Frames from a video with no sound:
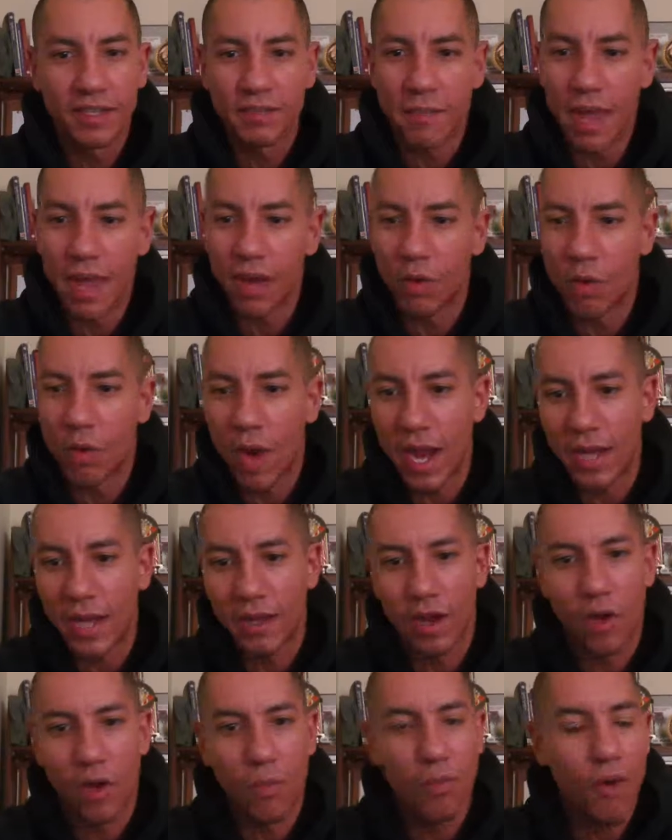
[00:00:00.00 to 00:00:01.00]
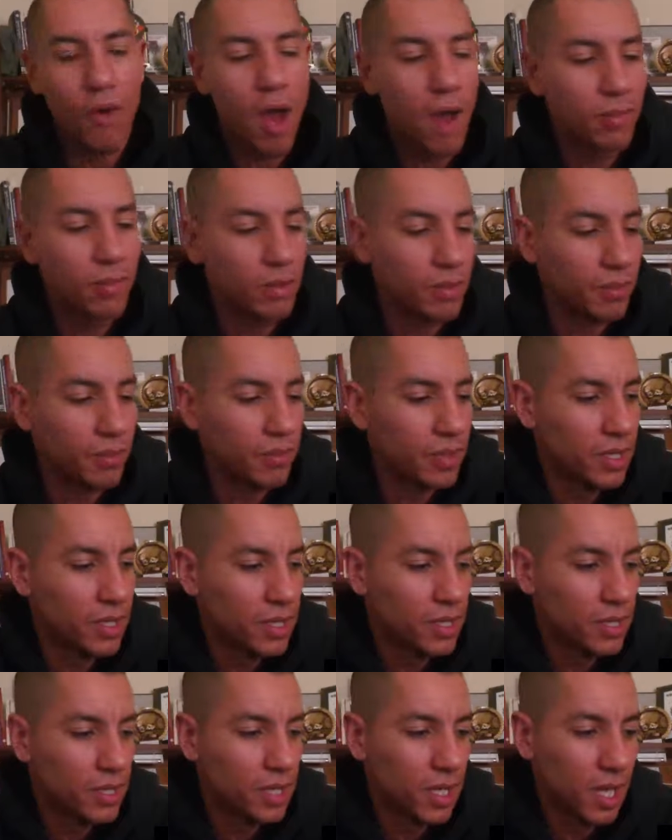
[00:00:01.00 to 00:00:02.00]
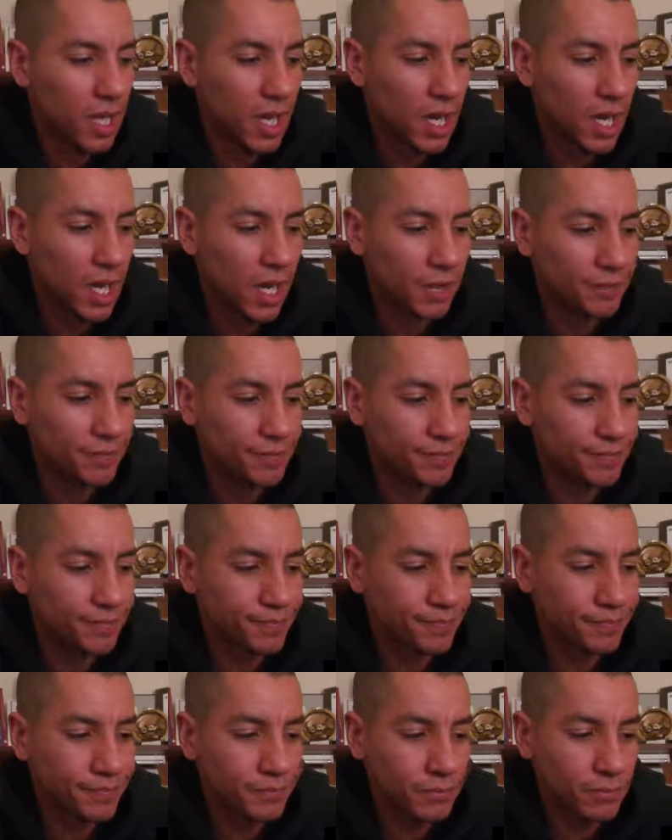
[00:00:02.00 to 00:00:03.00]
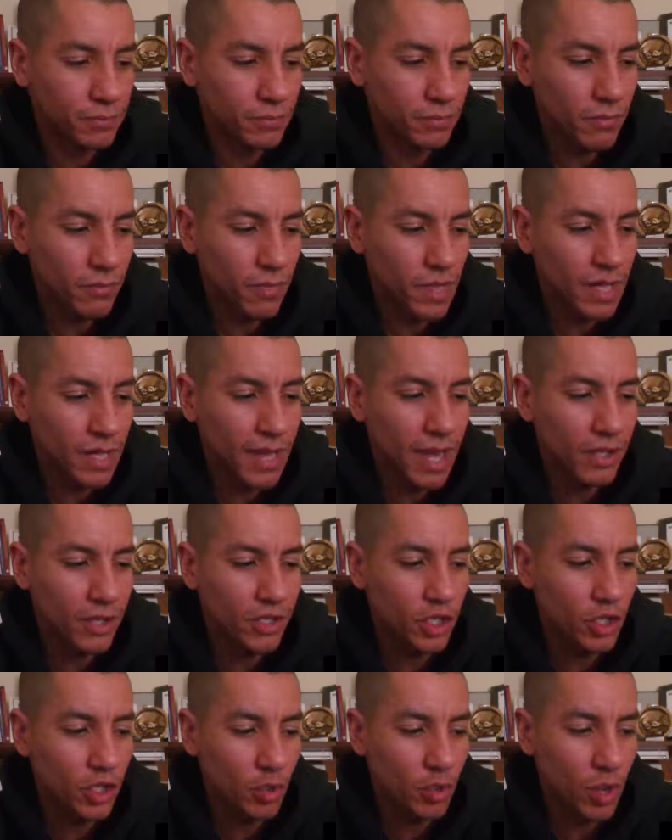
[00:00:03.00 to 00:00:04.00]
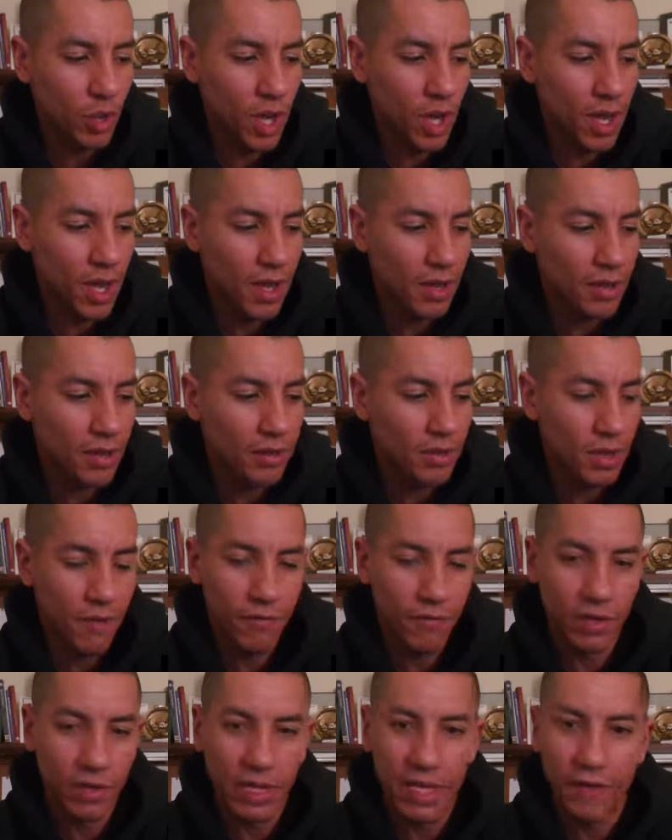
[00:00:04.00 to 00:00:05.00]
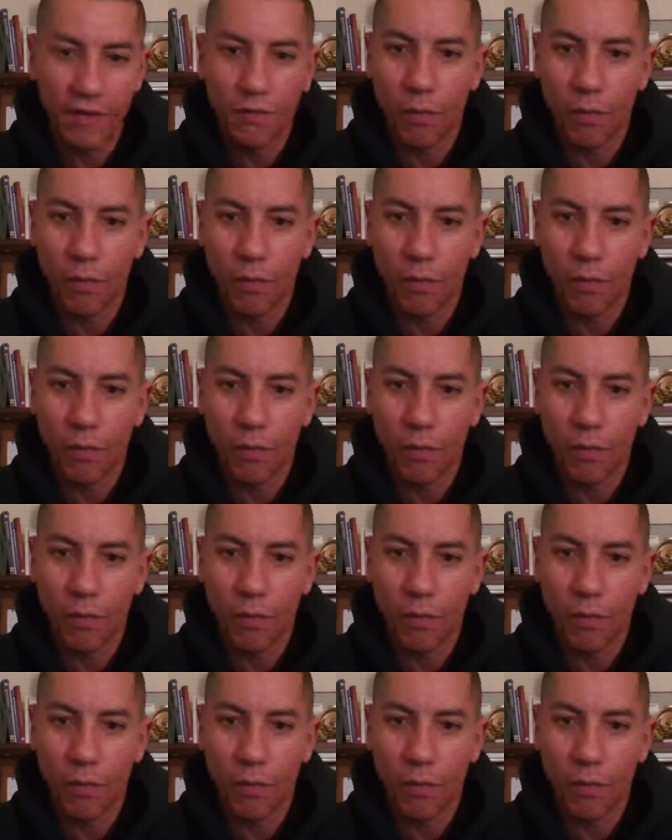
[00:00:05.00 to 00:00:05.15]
make weight, no problem. Now, do you ever lift